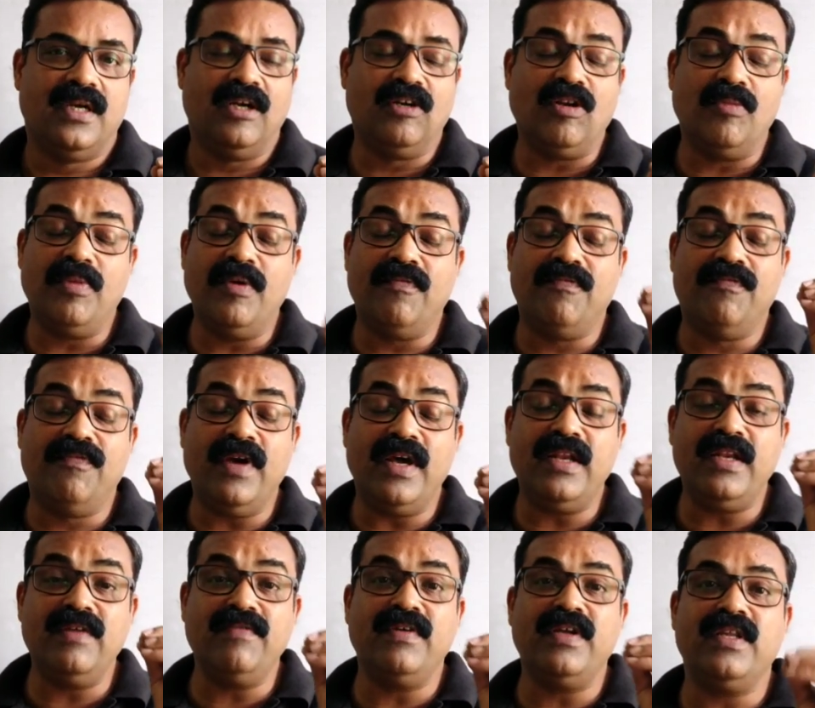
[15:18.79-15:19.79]
it will be
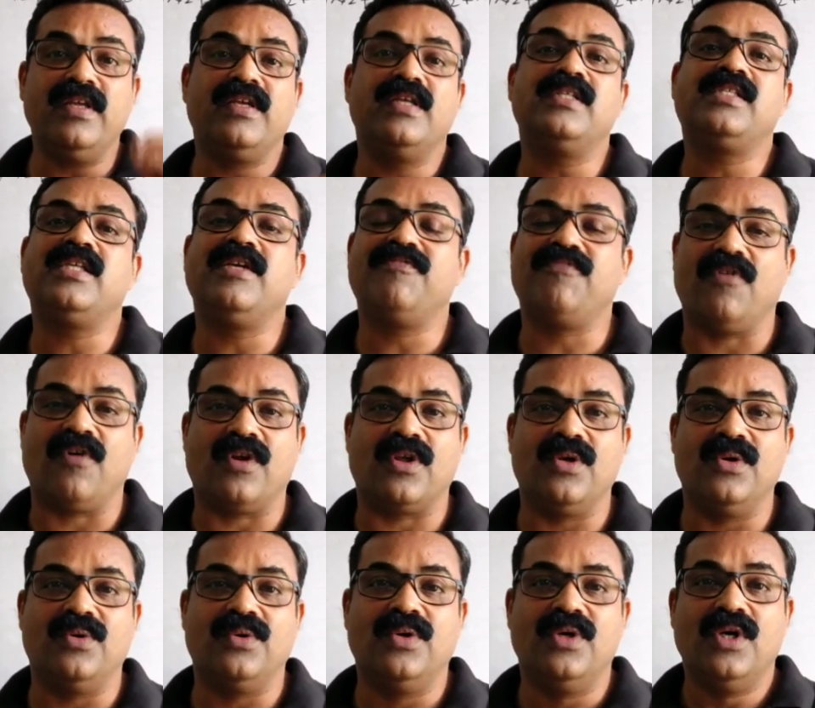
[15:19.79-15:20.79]
very, very easy for
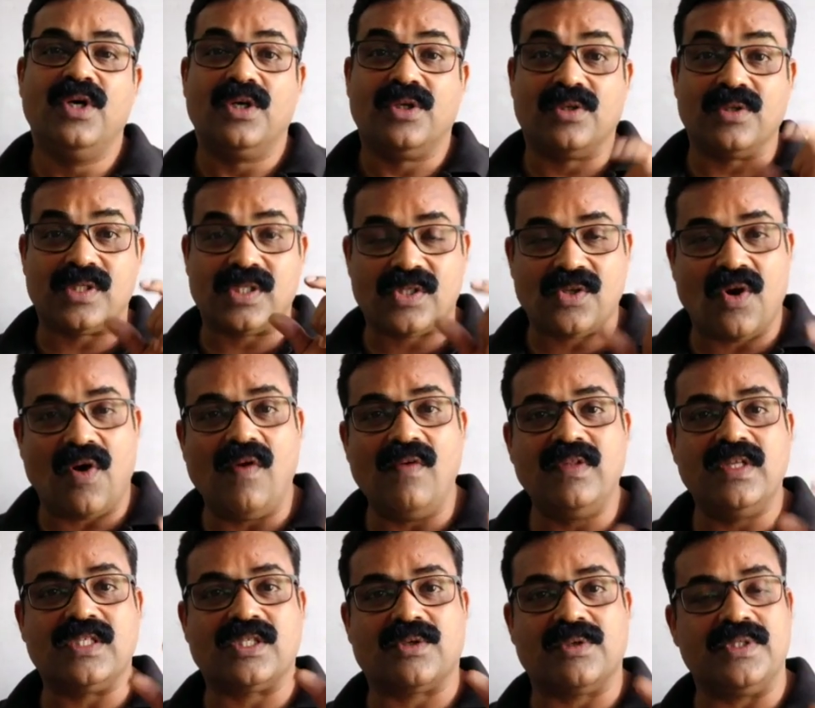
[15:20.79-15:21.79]
you to
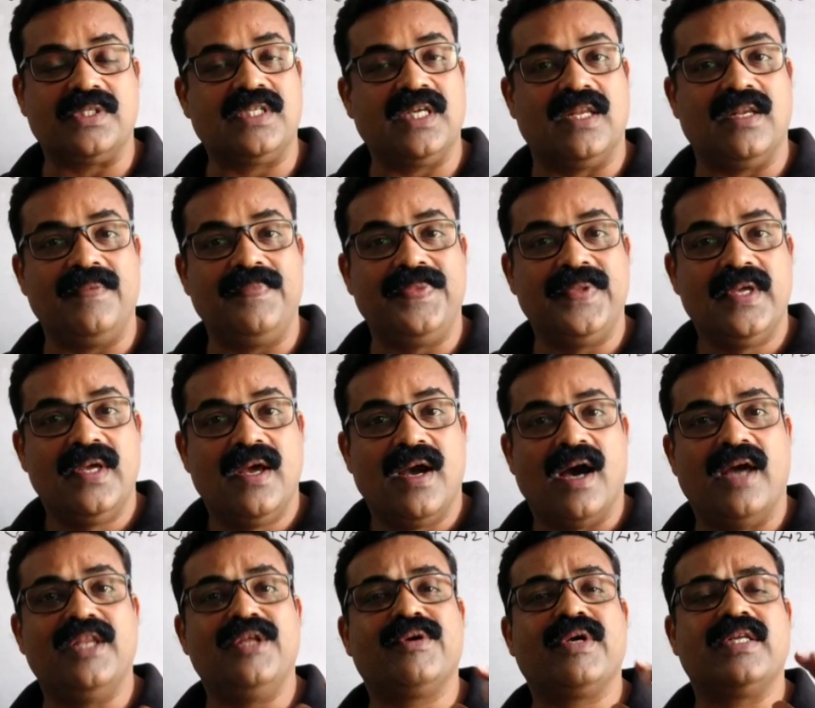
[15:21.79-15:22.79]
solve this question,
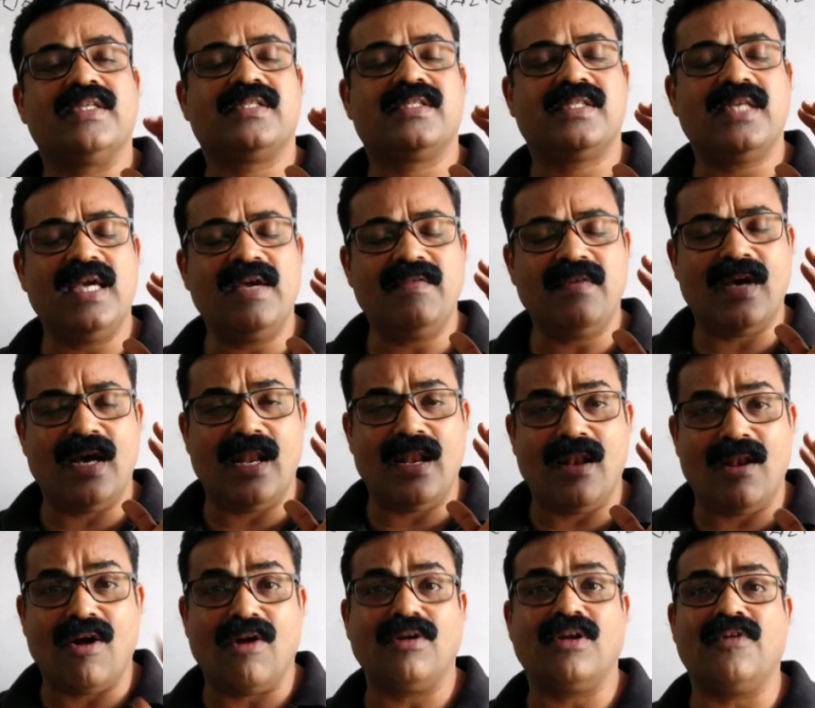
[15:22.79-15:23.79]
and you can save a
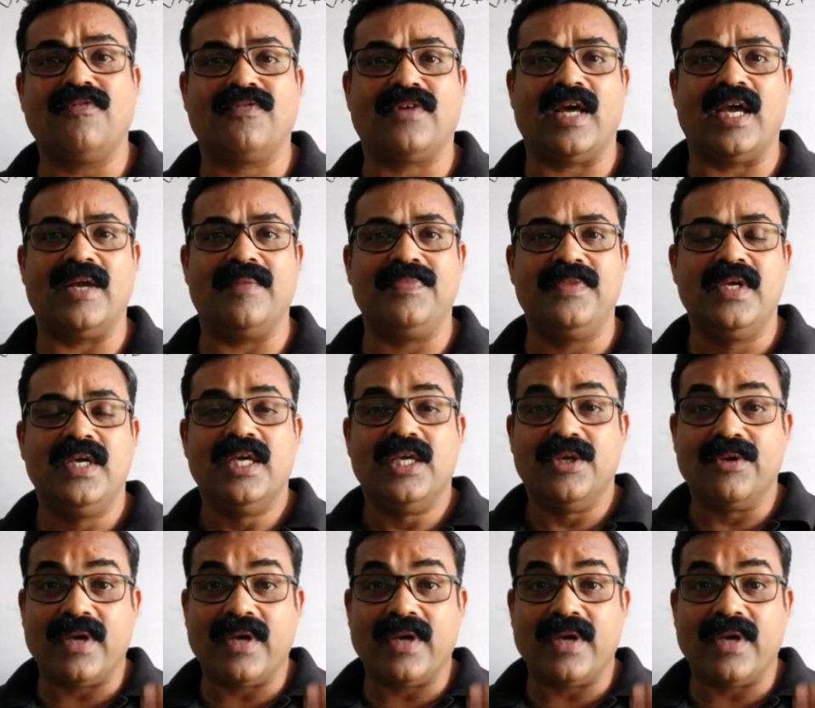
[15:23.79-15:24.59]
lot of time.